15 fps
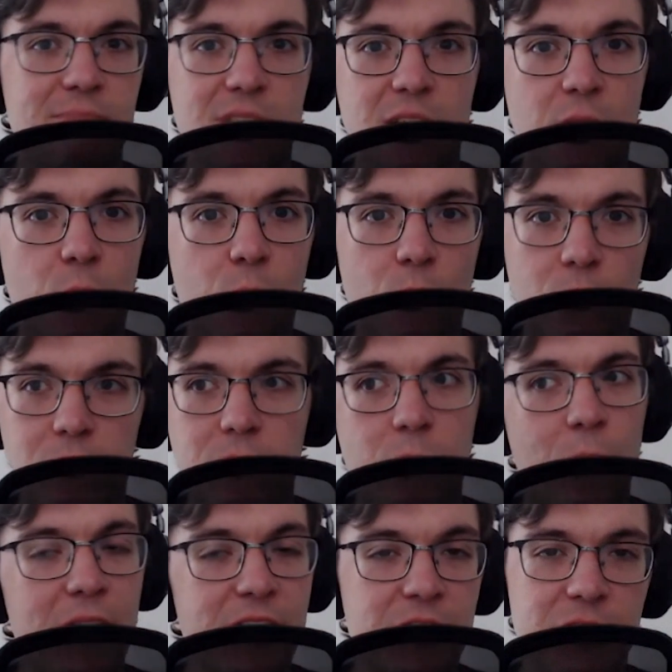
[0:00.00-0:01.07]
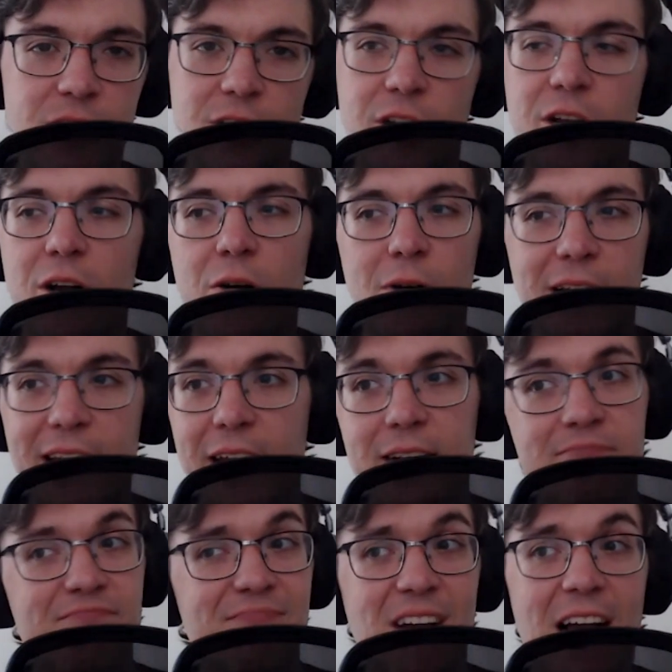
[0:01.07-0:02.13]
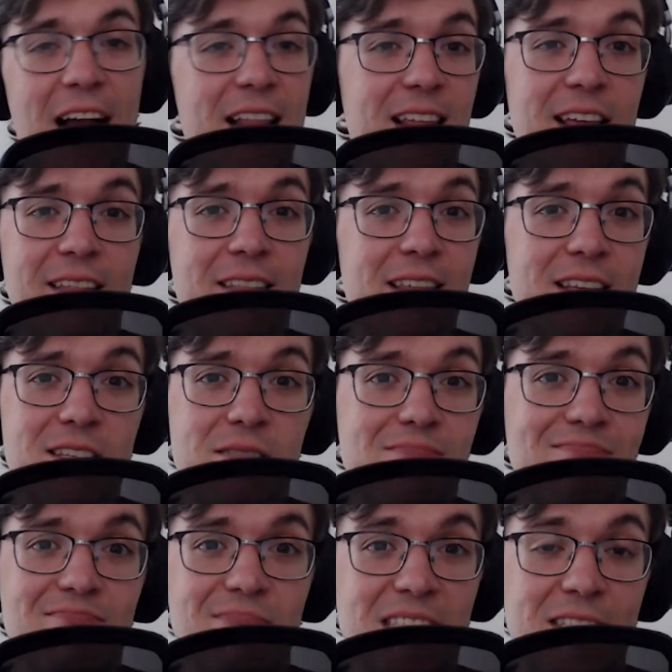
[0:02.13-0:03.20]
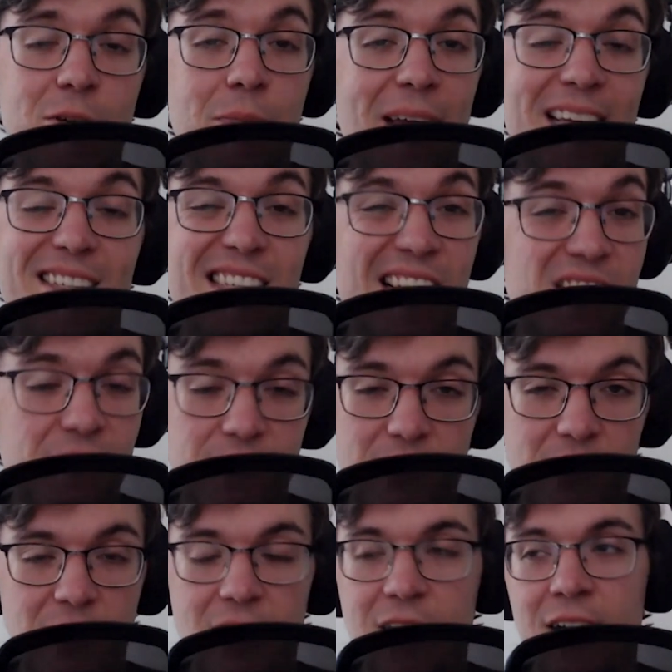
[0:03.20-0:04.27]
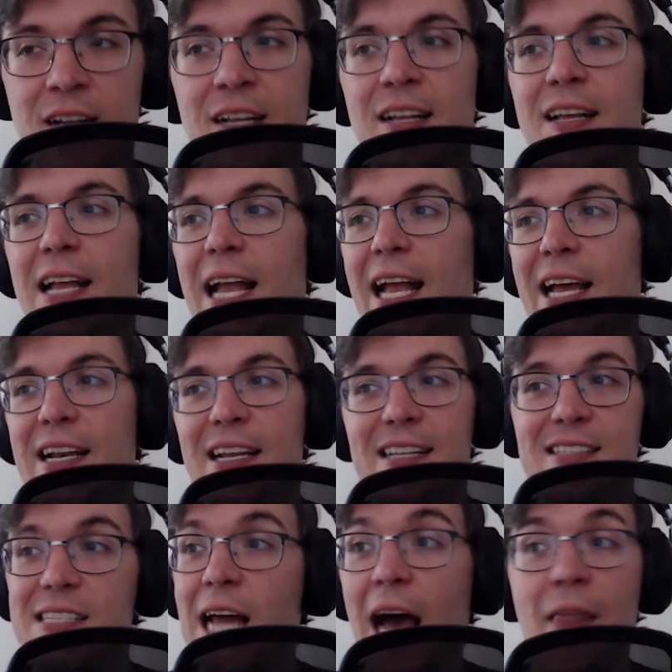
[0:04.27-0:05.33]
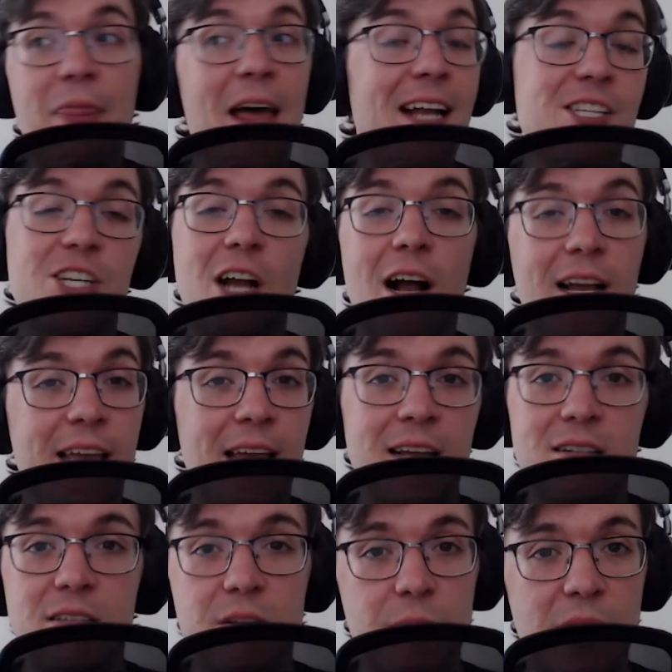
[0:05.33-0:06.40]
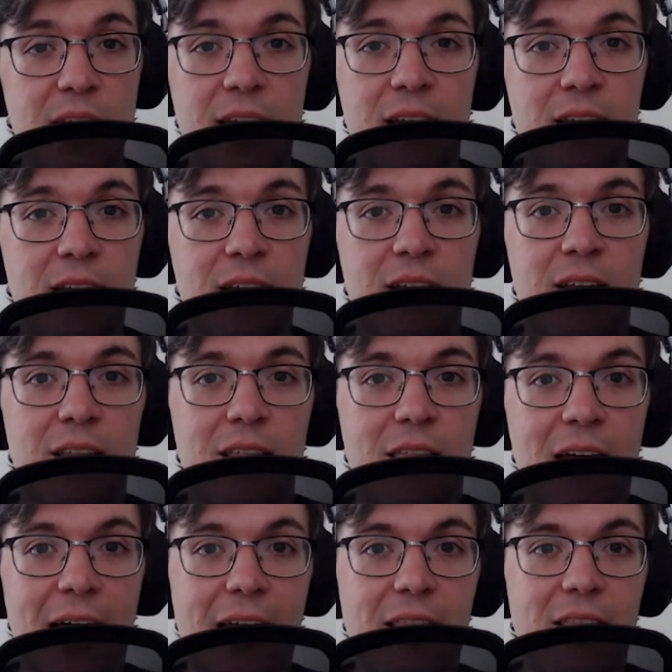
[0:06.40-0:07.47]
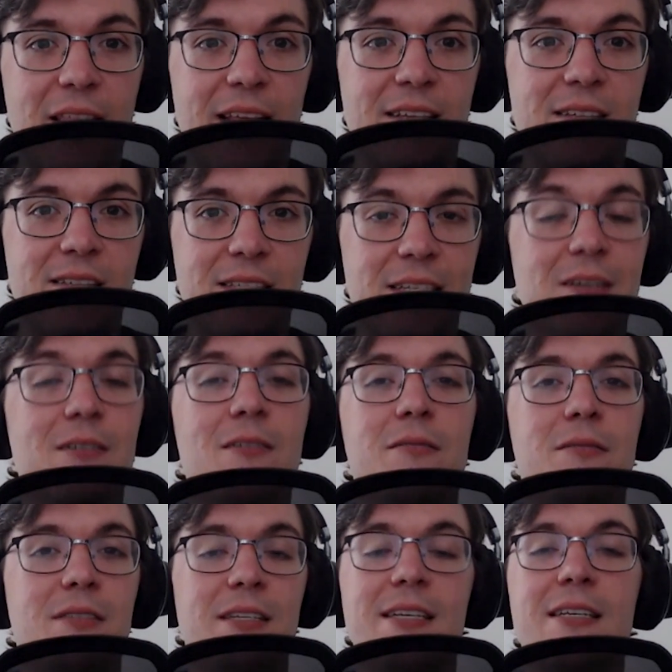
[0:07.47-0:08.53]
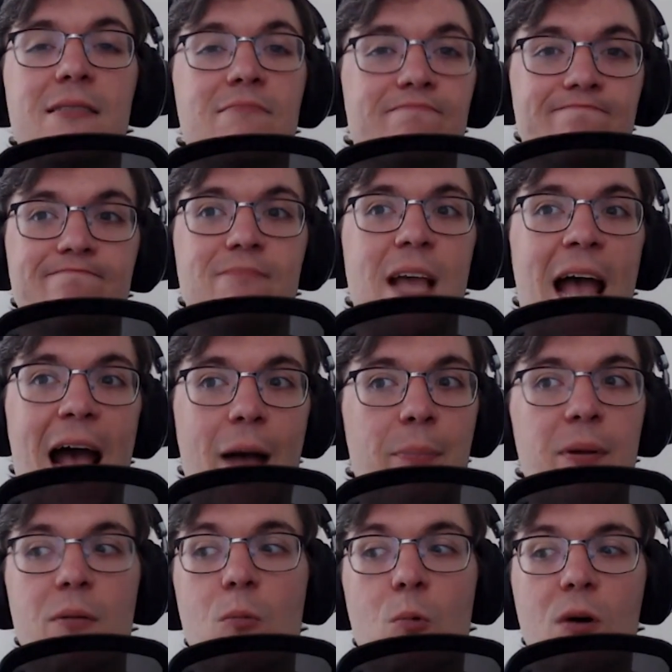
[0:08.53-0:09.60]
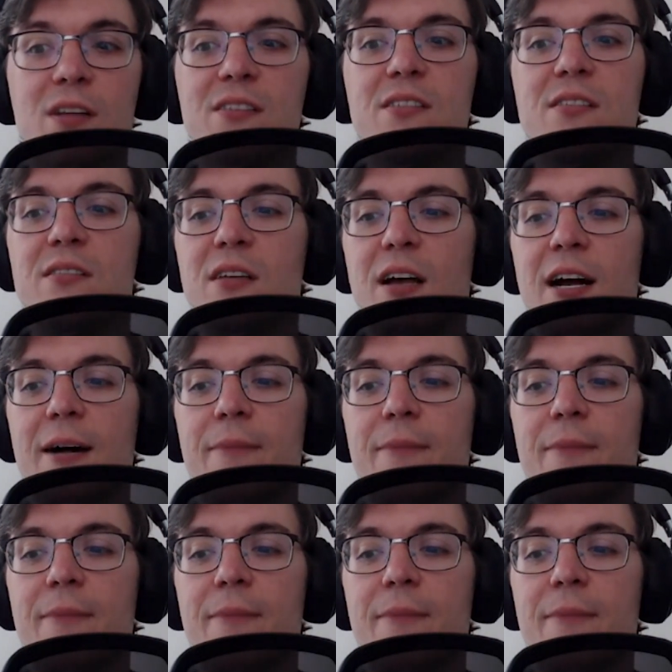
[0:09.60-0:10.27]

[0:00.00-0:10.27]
you know, where she should go. Again, I think this deal makes sense for her, and it's not that shocking to me that this deal did happen once